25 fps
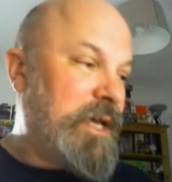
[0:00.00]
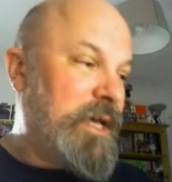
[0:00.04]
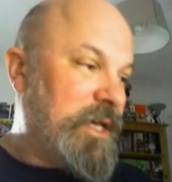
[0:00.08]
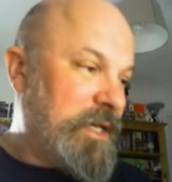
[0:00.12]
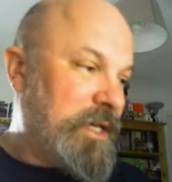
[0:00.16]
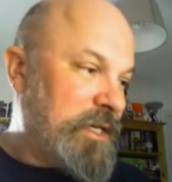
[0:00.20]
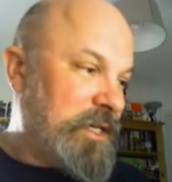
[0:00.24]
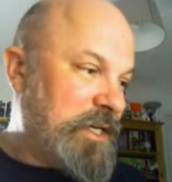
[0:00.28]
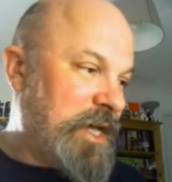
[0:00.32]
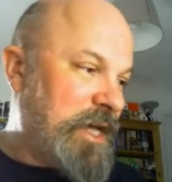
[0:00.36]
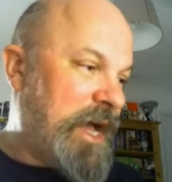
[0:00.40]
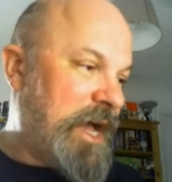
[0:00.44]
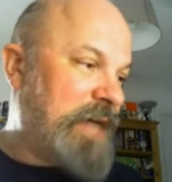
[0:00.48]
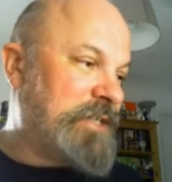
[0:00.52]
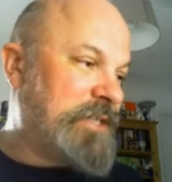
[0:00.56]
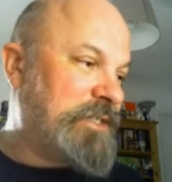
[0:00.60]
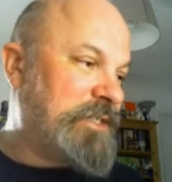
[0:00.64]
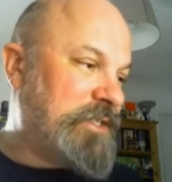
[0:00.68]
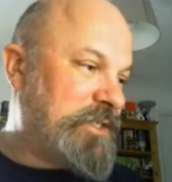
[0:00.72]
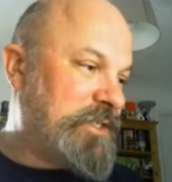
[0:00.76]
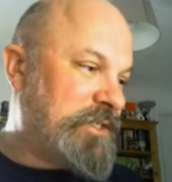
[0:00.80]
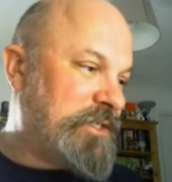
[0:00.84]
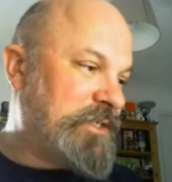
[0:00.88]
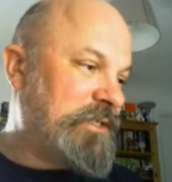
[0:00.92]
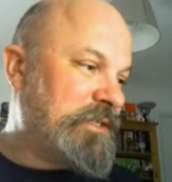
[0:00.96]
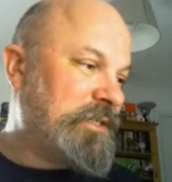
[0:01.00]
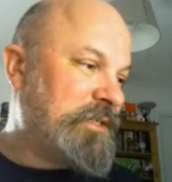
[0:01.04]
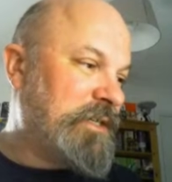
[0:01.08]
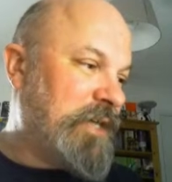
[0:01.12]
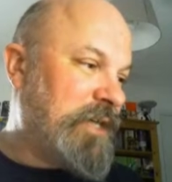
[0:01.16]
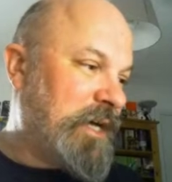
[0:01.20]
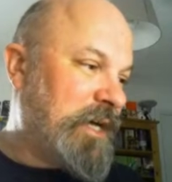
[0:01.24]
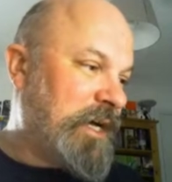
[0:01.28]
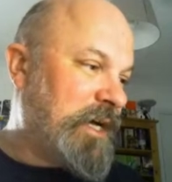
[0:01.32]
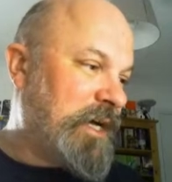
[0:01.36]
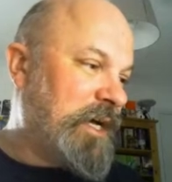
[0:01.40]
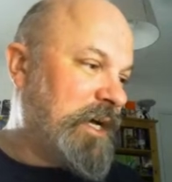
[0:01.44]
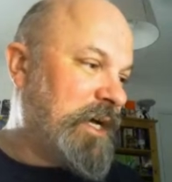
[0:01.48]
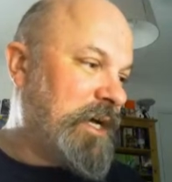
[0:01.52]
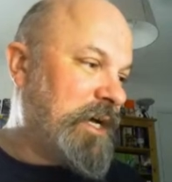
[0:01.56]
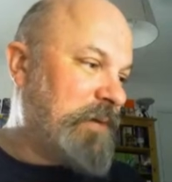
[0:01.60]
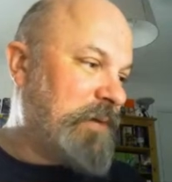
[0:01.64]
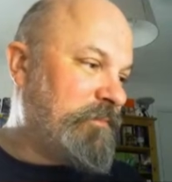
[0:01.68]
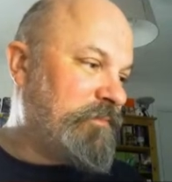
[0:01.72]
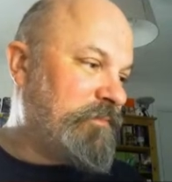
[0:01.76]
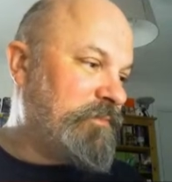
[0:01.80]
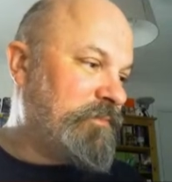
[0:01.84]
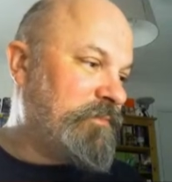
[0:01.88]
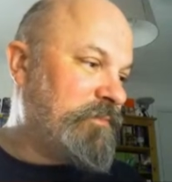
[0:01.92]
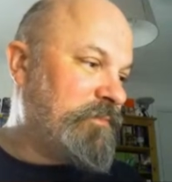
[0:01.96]
Yes.
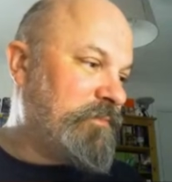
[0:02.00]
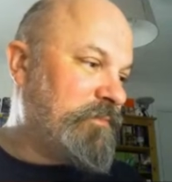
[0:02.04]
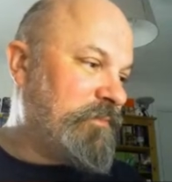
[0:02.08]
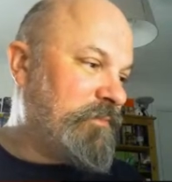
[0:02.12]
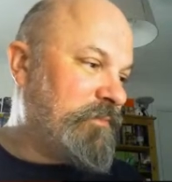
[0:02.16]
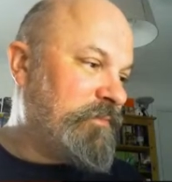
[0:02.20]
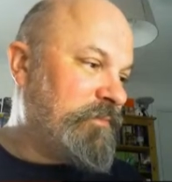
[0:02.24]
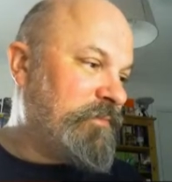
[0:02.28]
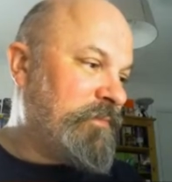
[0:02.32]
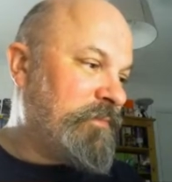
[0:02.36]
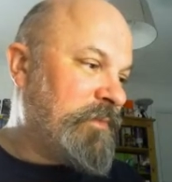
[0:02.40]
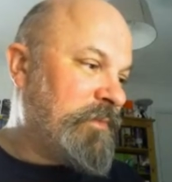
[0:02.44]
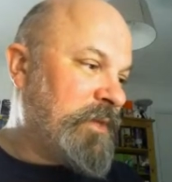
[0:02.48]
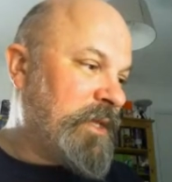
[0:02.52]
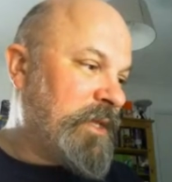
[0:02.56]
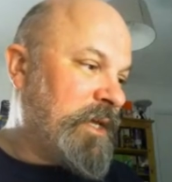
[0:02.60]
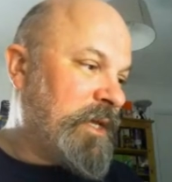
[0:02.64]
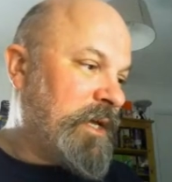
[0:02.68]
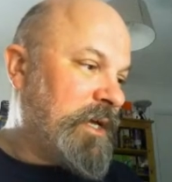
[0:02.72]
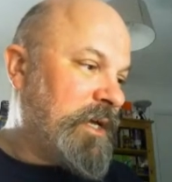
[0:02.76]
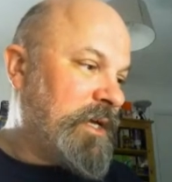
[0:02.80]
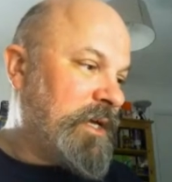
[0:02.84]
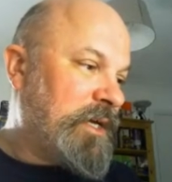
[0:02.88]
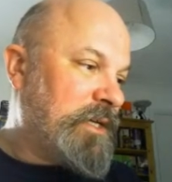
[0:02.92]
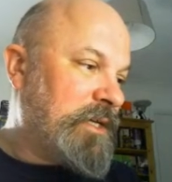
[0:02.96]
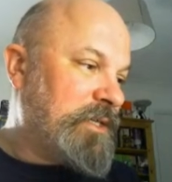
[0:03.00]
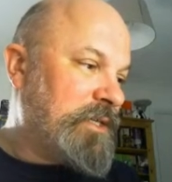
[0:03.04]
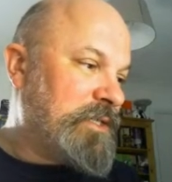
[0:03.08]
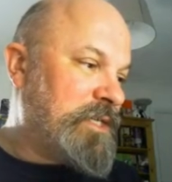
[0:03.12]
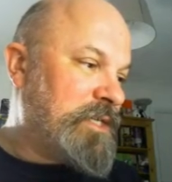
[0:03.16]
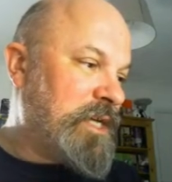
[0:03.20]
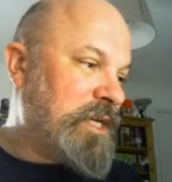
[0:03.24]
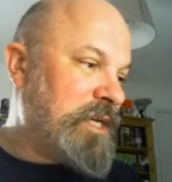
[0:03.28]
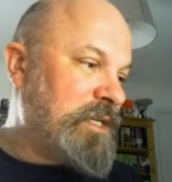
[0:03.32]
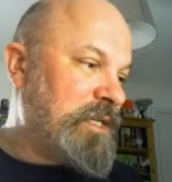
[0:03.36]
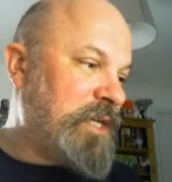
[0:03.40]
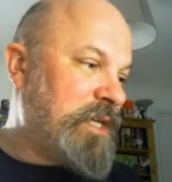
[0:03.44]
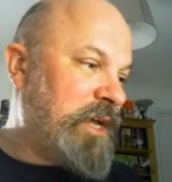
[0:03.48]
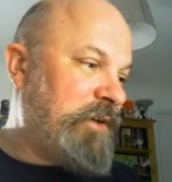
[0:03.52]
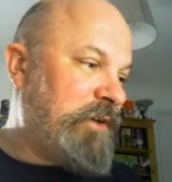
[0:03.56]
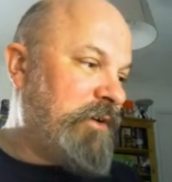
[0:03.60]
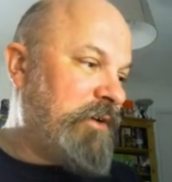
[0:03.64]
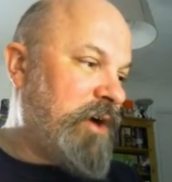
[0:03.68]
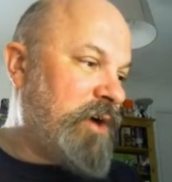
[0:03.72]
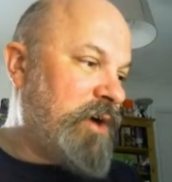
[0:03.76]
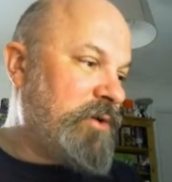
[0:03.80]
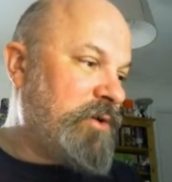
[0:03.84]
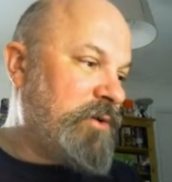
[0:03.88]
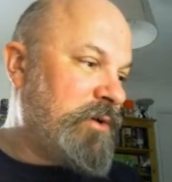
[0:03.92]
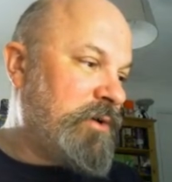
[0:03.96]
Um,
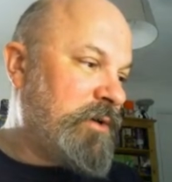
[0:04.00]
Dinero.